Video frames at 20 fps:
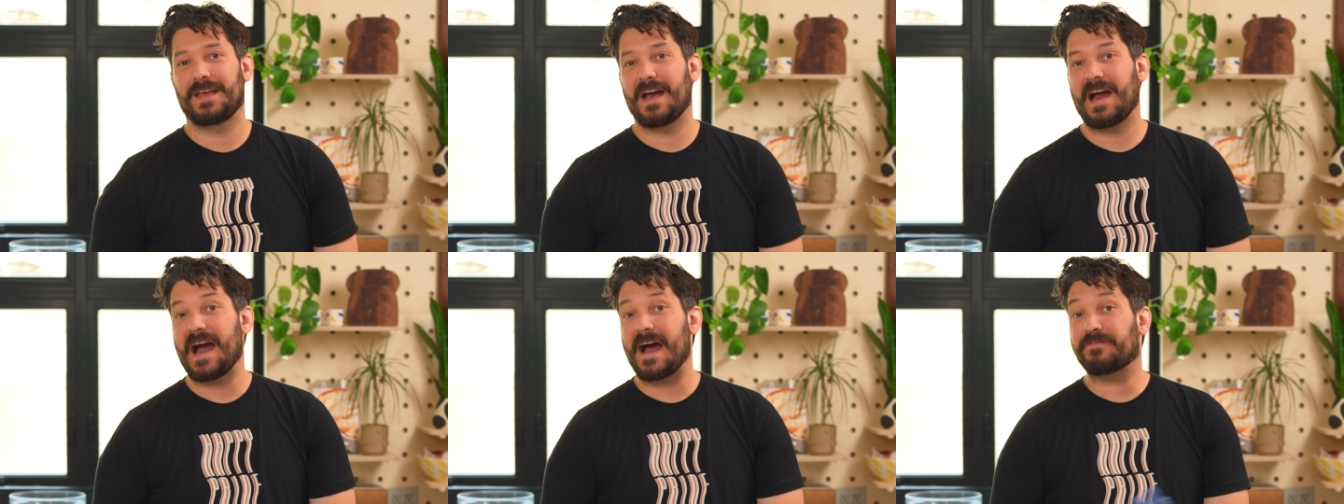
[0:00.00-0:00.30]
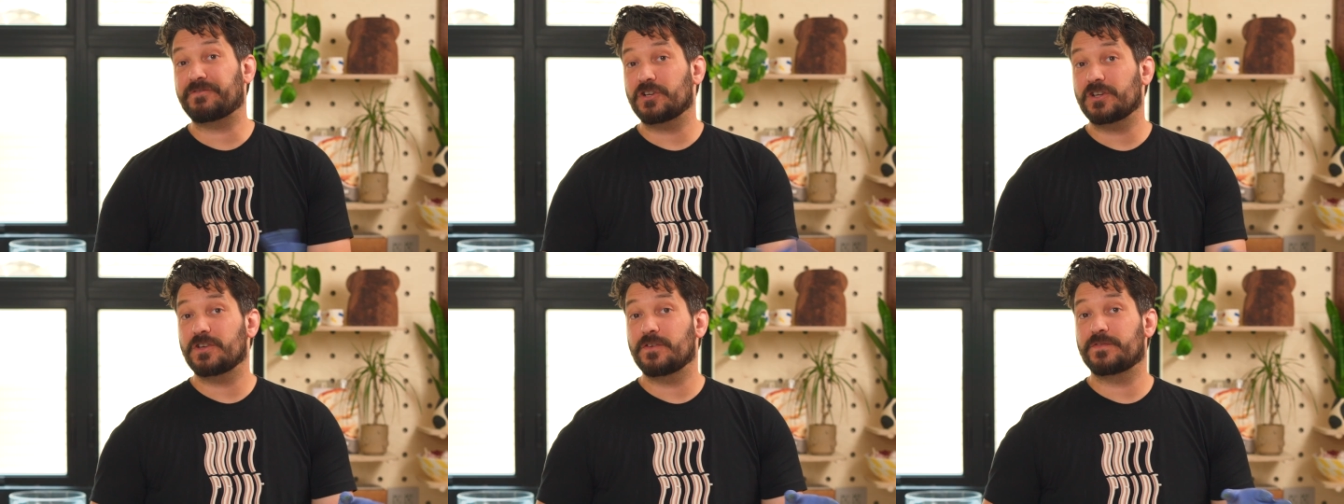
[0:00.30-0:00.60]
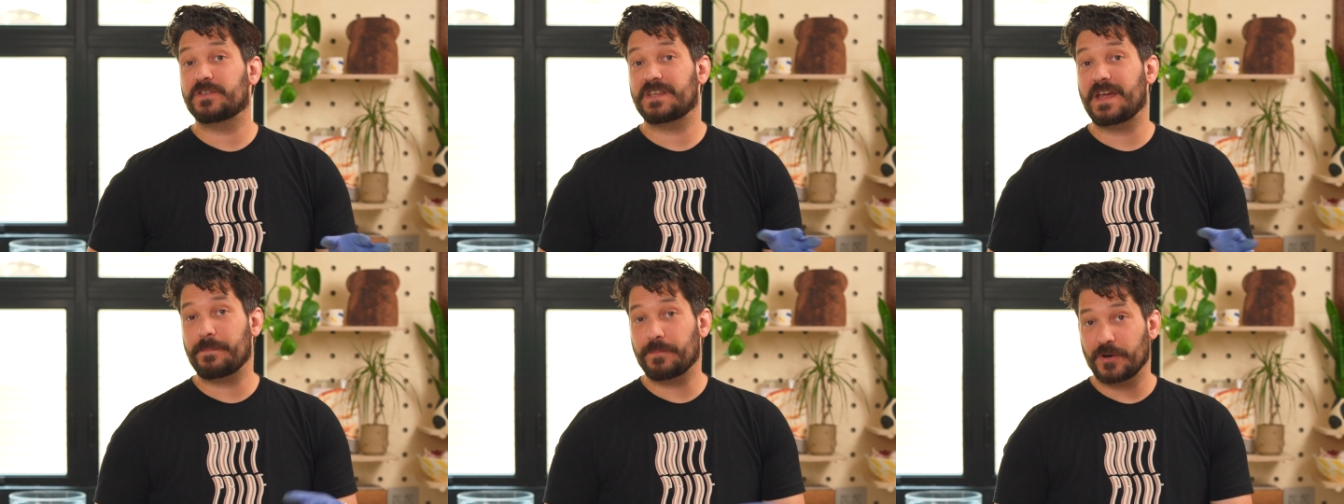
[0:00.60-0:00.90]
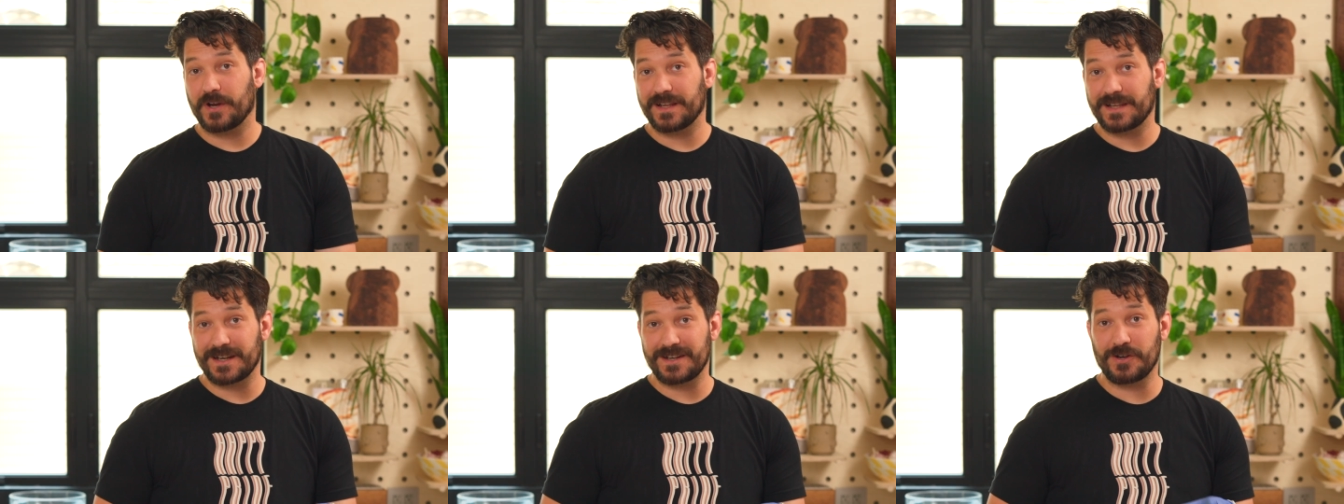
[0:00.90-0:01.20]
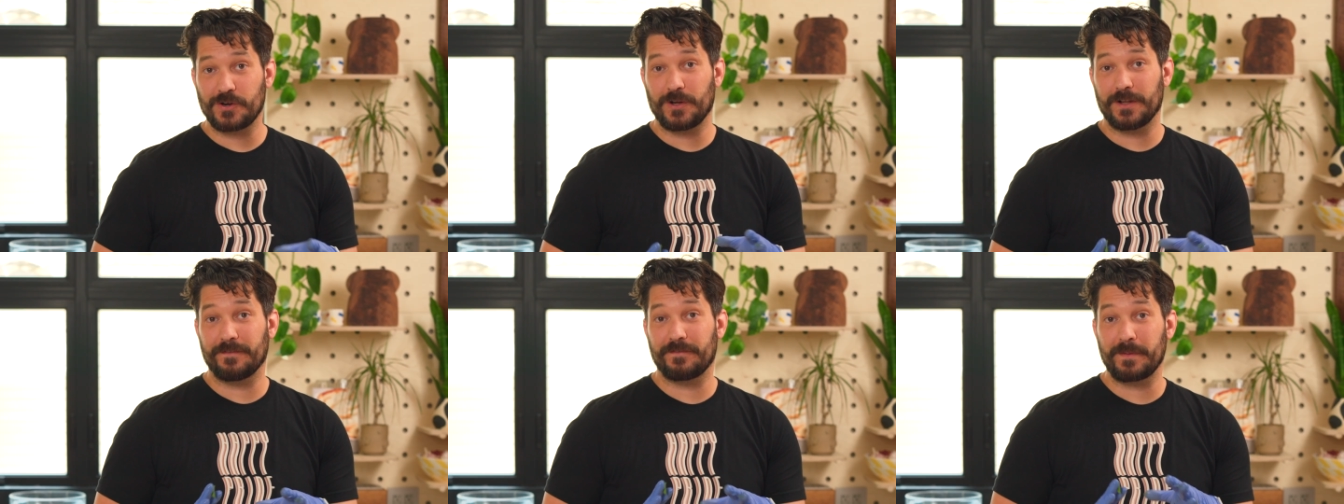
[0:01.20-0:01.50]
After you've separated
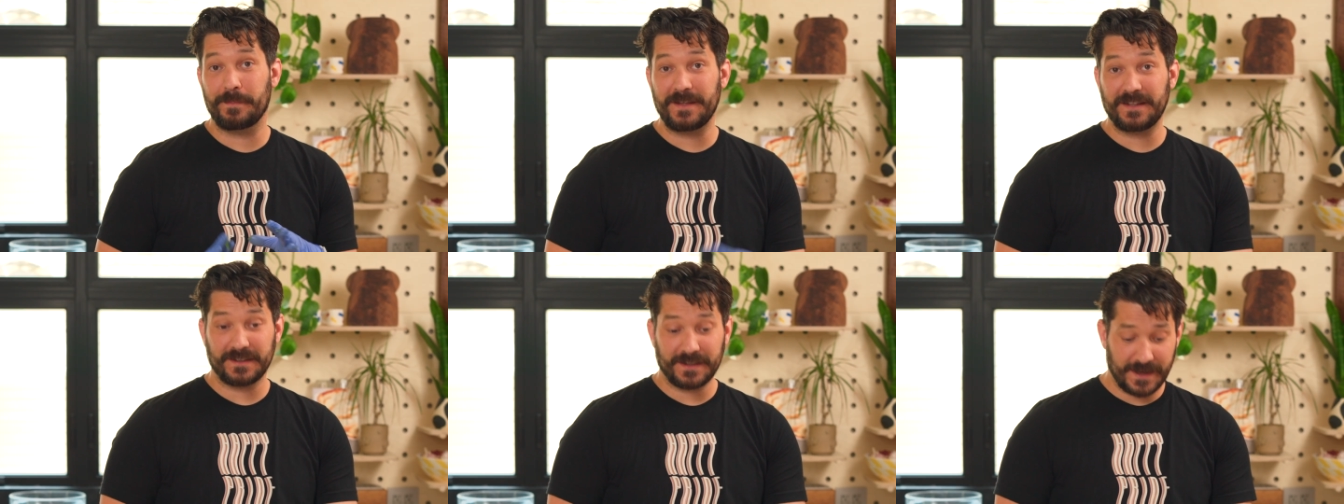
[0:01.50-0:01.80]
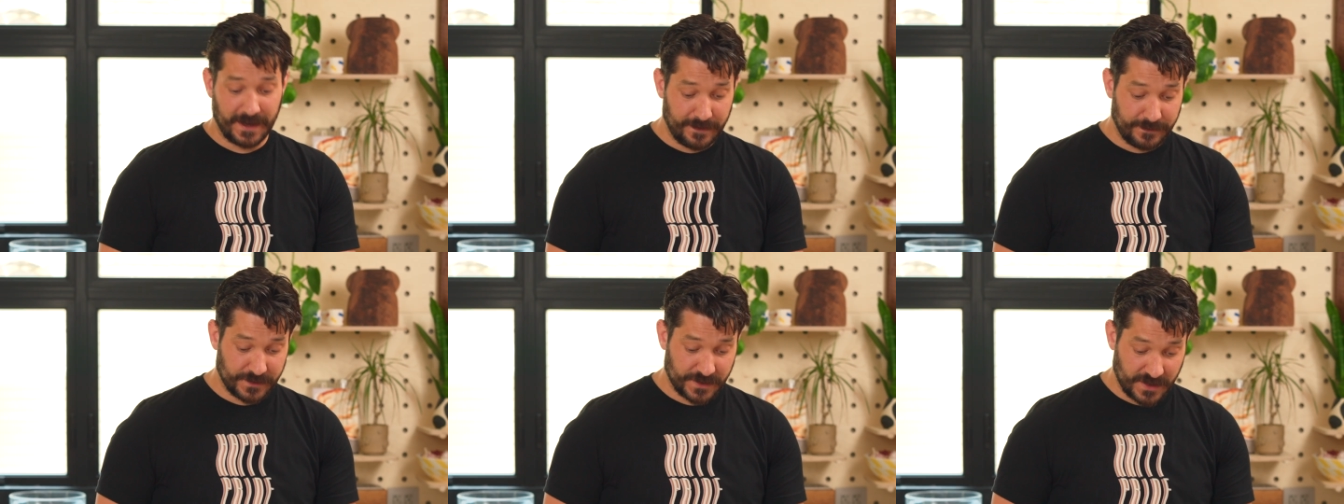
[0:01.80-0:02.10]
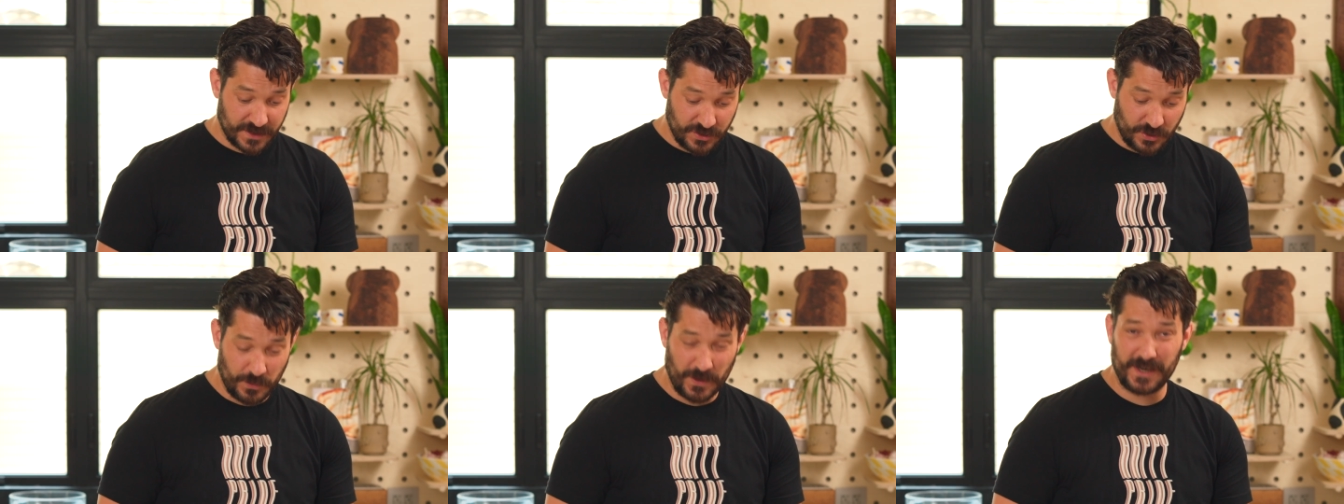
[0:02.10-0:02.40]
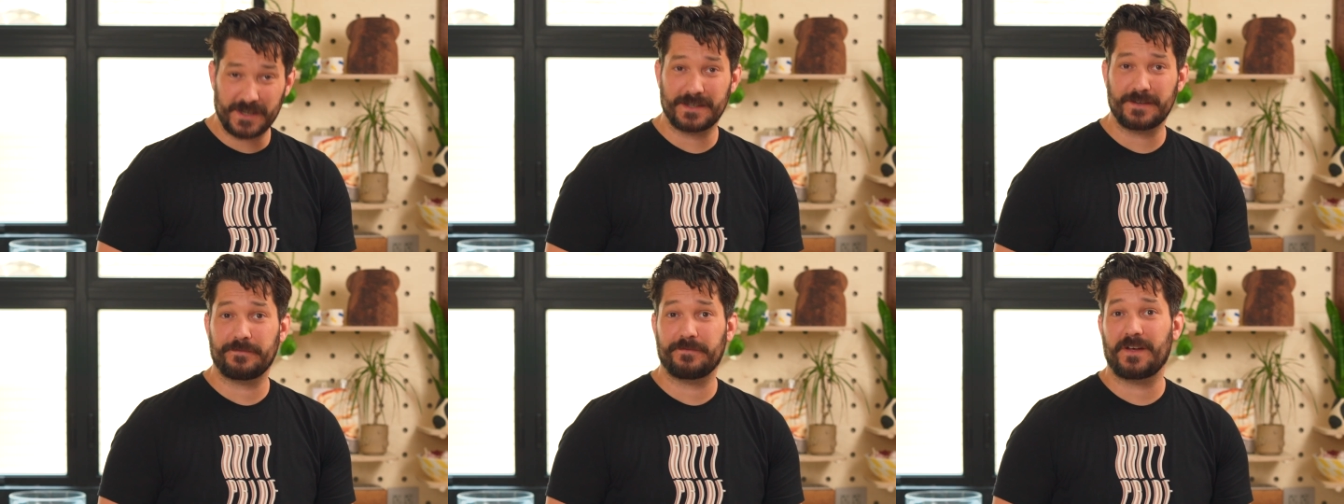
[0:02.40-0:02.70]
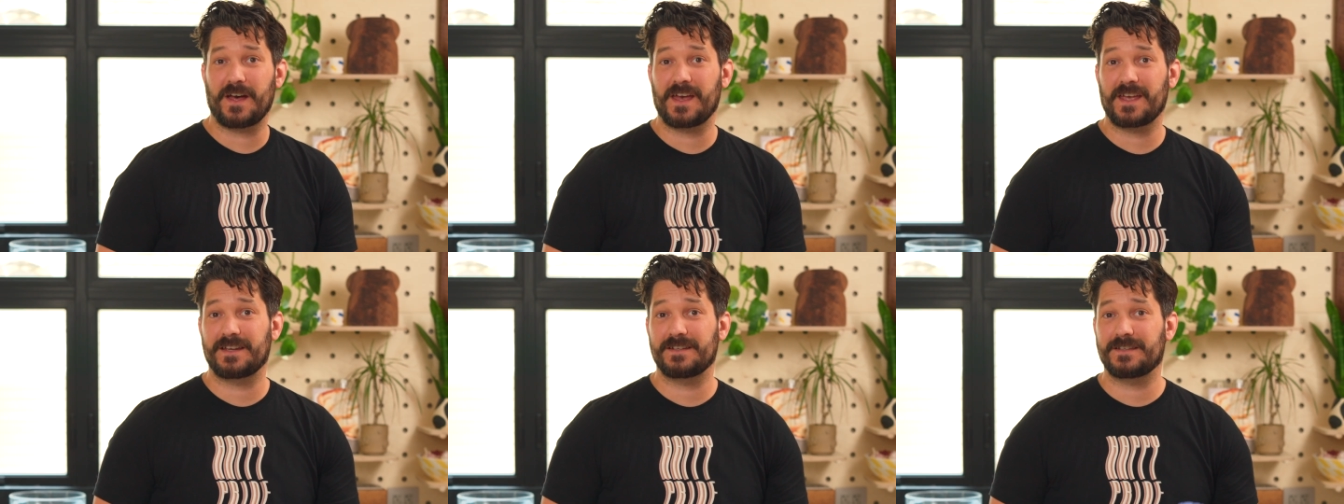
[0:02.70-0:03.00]
all of the mint leaves, you want to
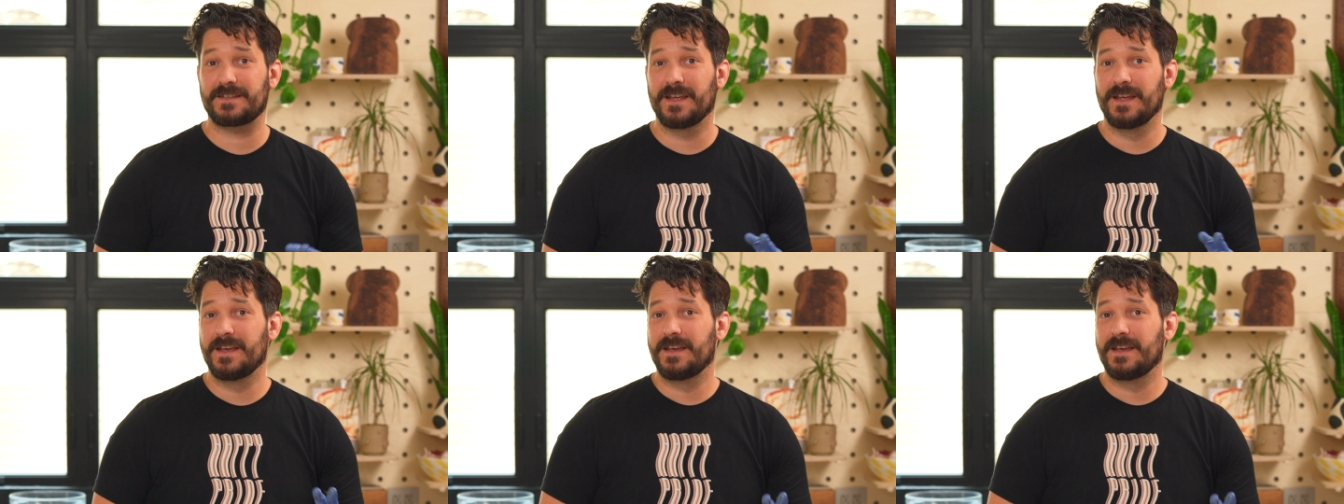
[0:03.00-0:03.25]
find